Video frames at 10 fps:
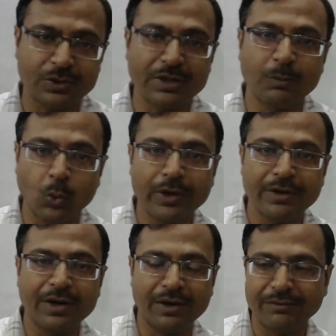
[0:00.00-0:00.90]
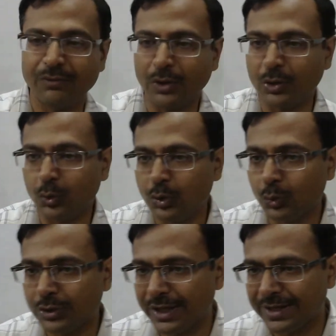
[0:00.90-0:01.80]
on the board. What do
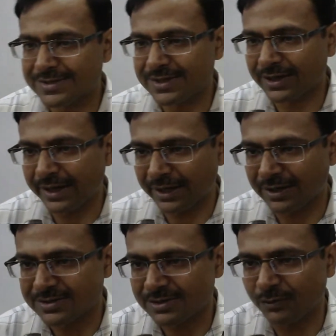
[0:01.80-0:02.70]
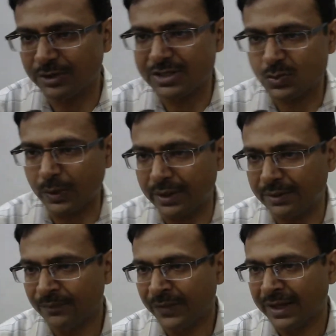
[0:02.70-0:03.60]
you think is the correct answer for this one?
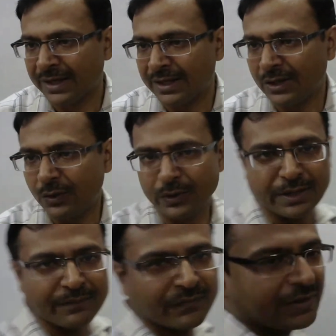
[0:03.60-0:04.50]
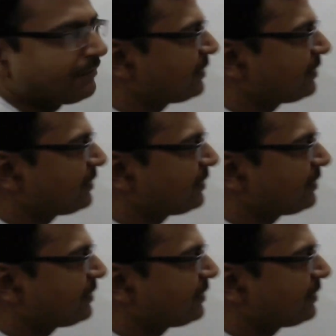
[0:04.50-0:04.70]
Okay, the